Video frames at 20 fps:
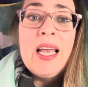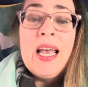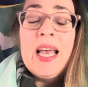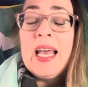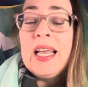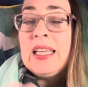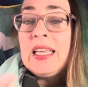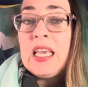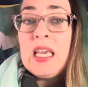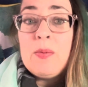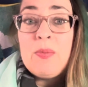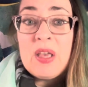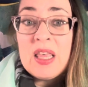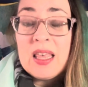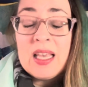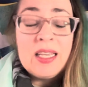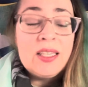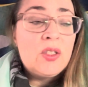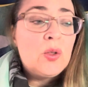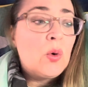and keeping
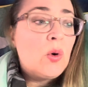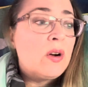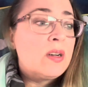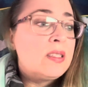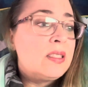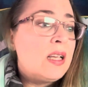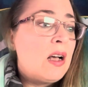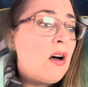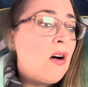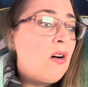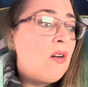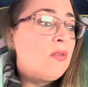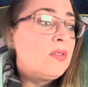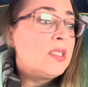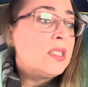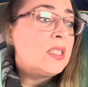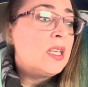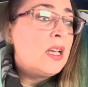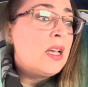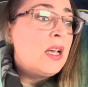things to
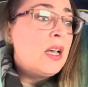ourselves.